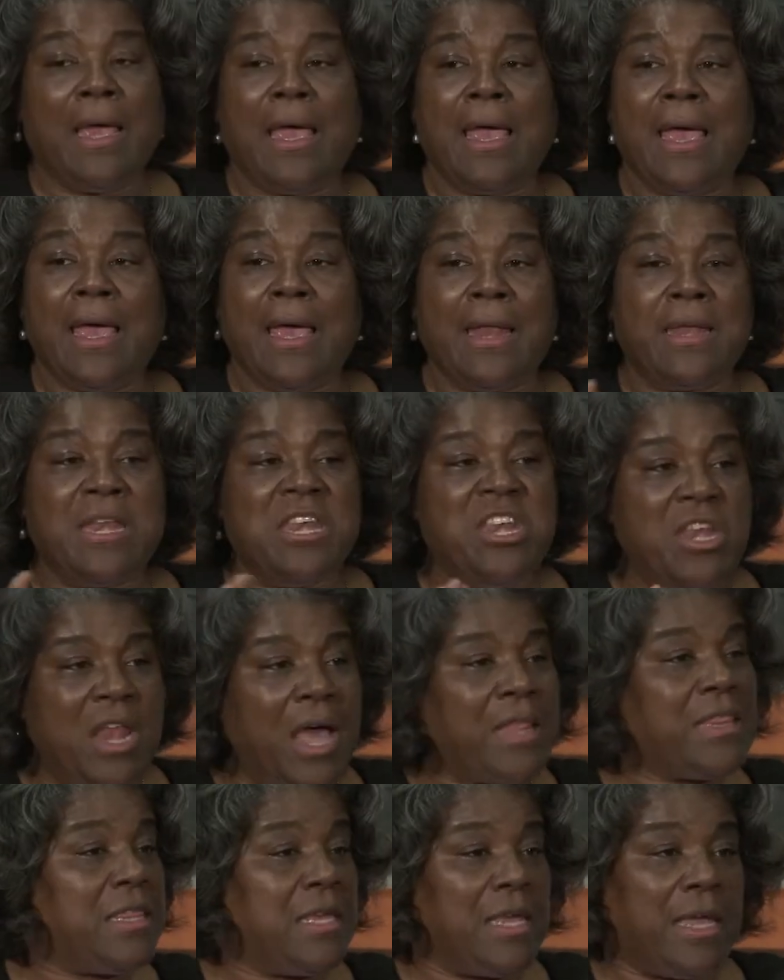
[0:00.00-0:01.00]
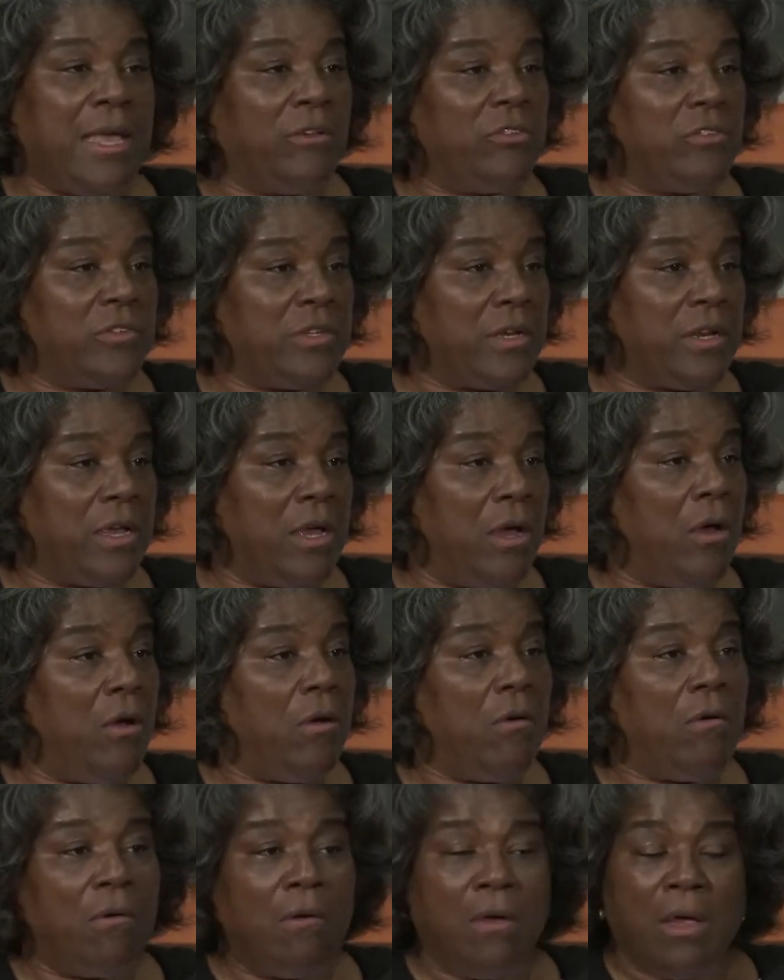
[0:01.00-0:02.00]
And nothing else could
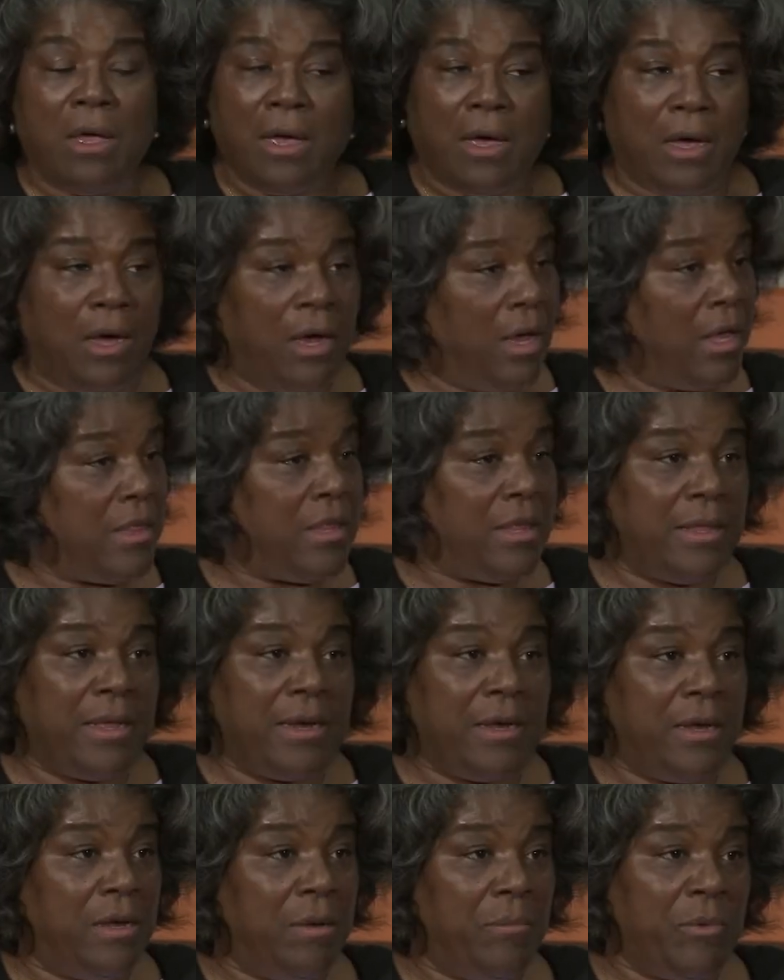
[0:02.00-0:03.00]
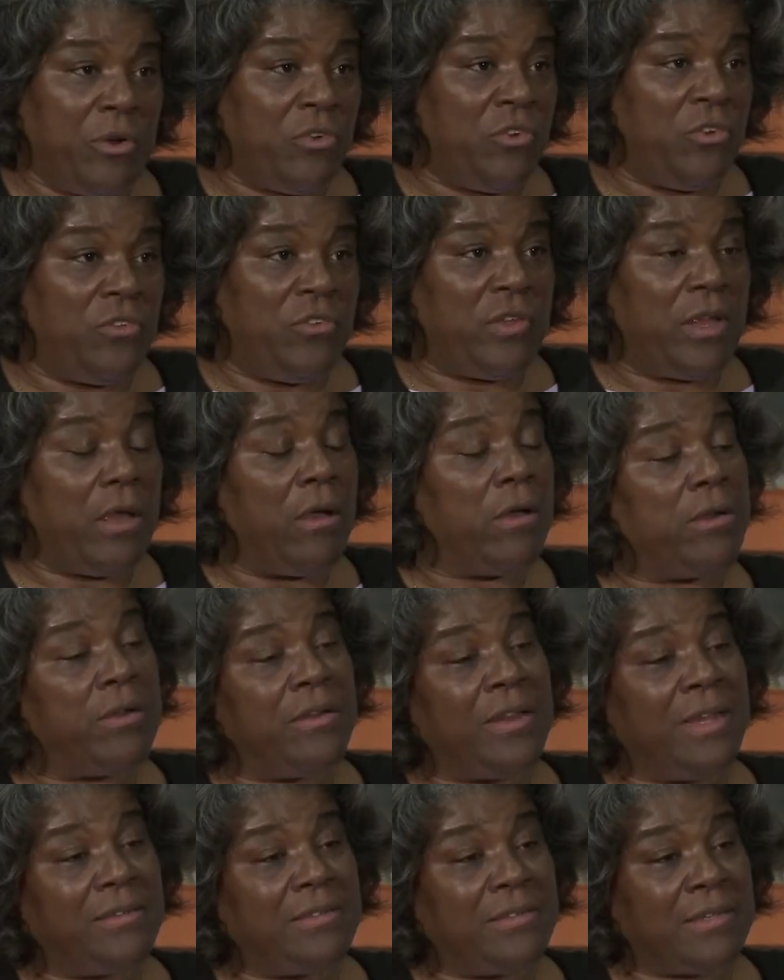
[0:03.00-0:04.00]
go other than an emergency on her
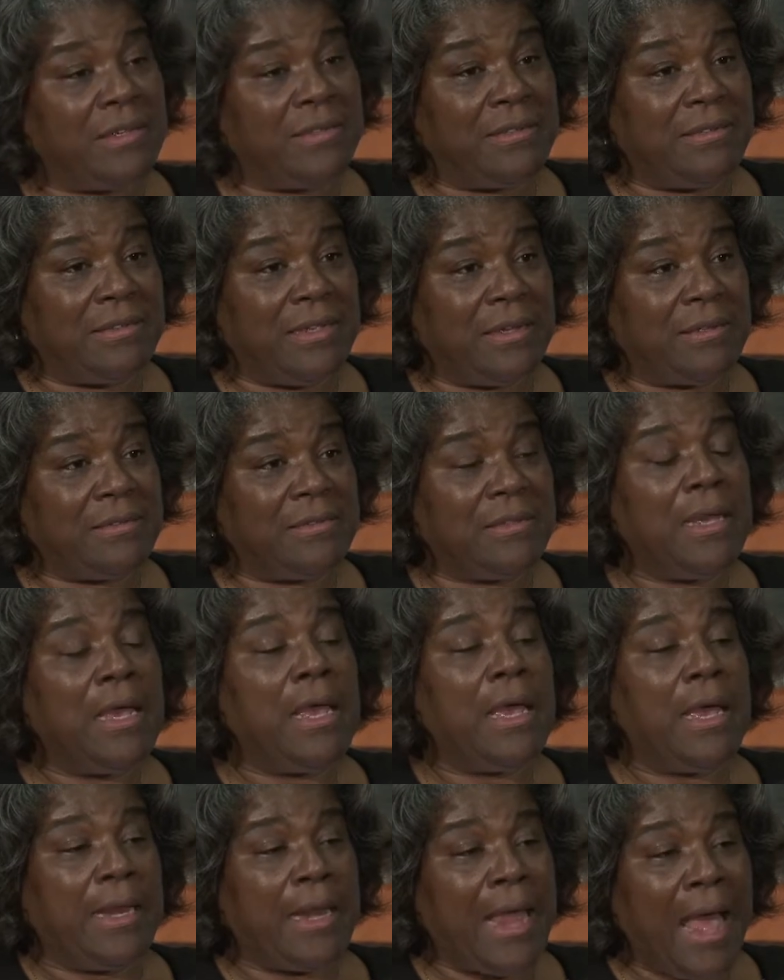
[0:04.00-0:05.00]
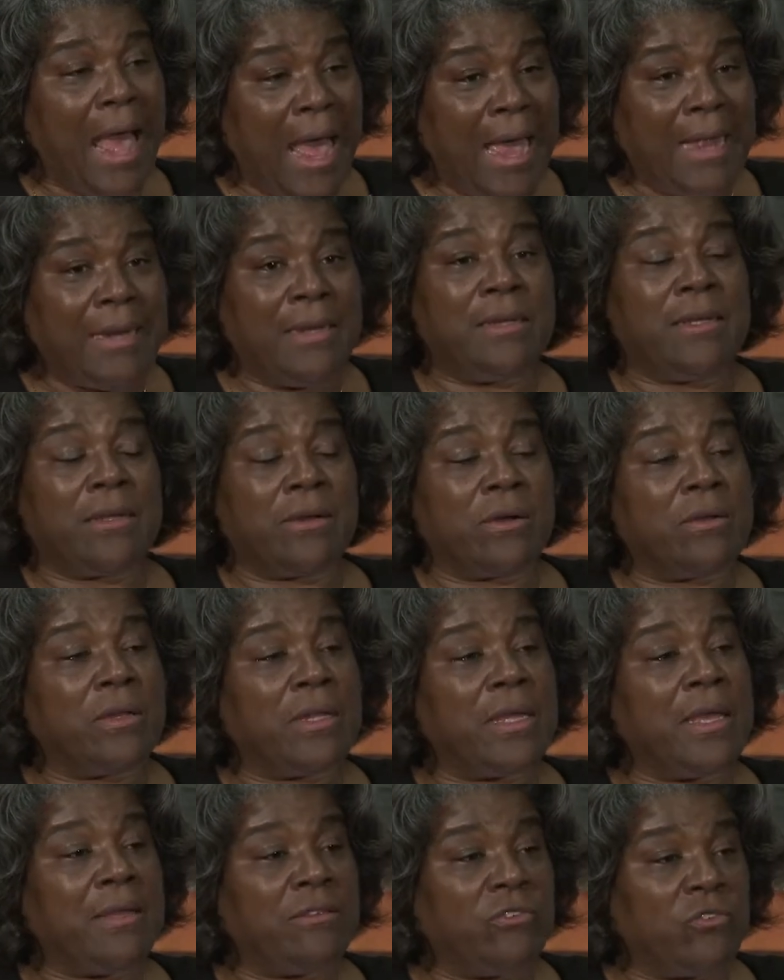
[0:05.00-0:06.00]
desk at six. And I
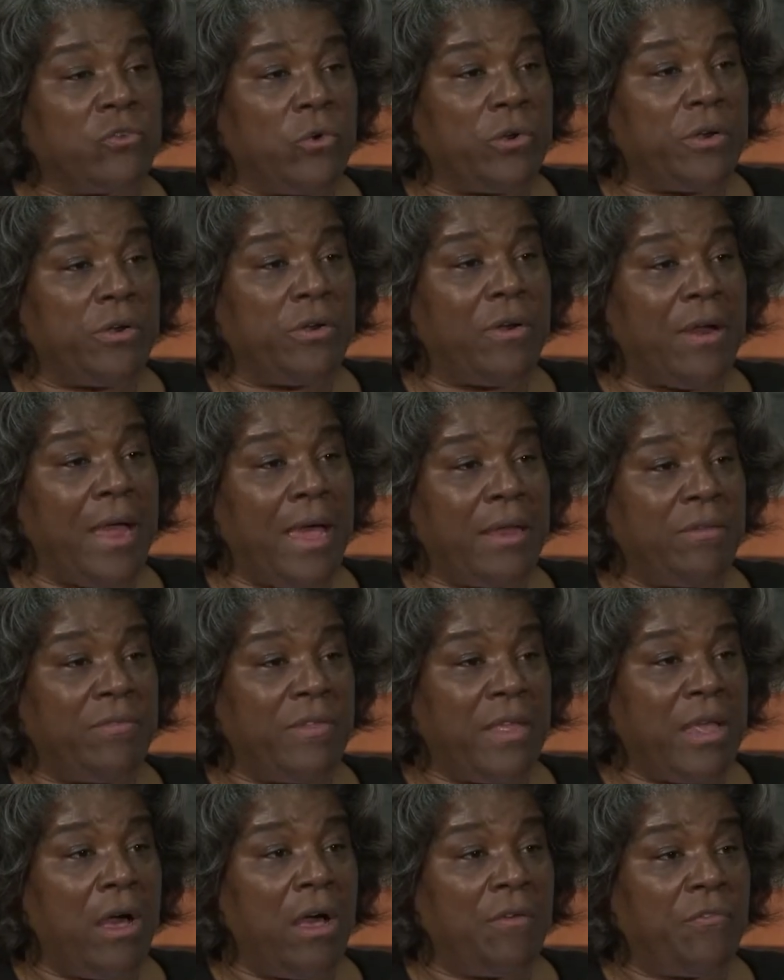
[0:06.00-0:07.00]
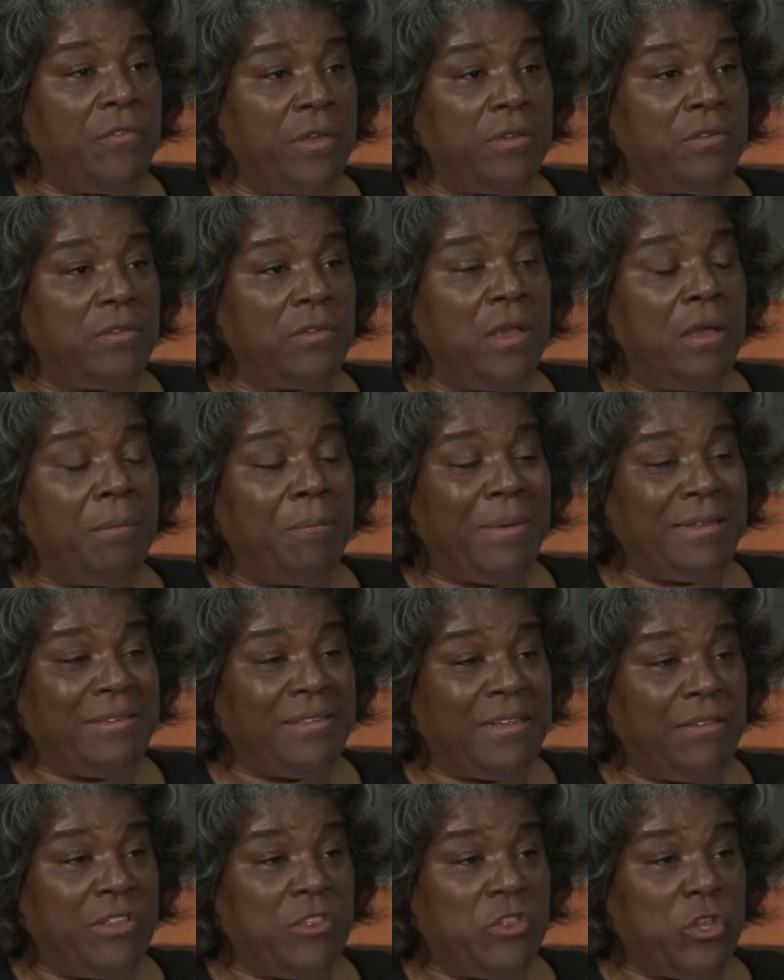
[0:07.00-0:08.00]
literally escorted her out of the office by
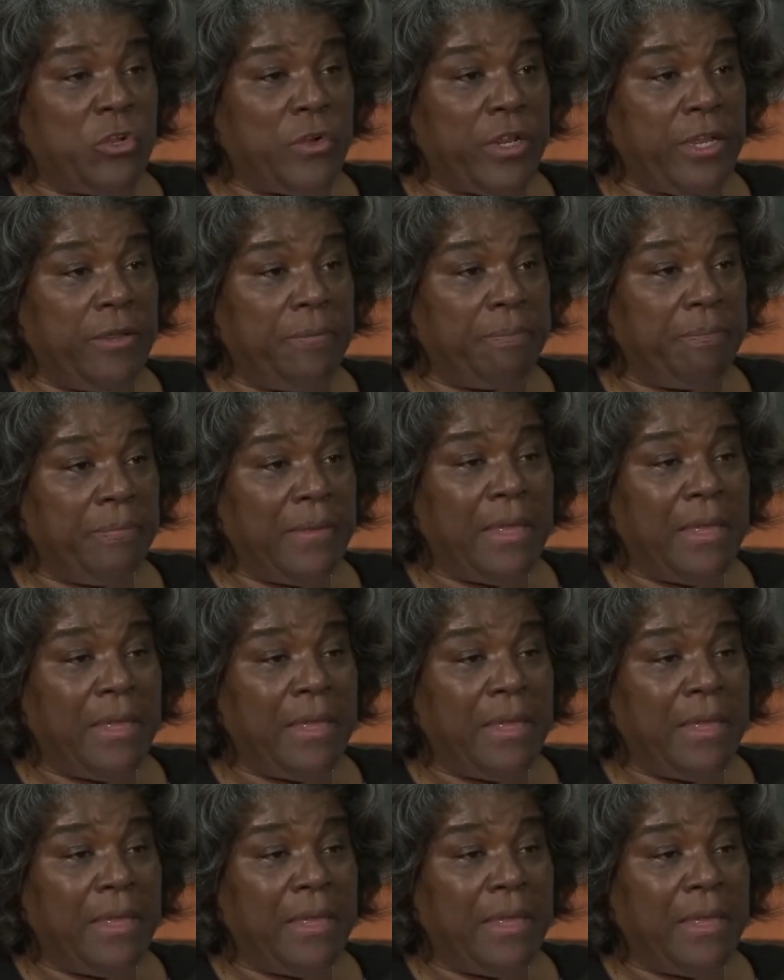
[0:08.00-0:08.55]
7:30.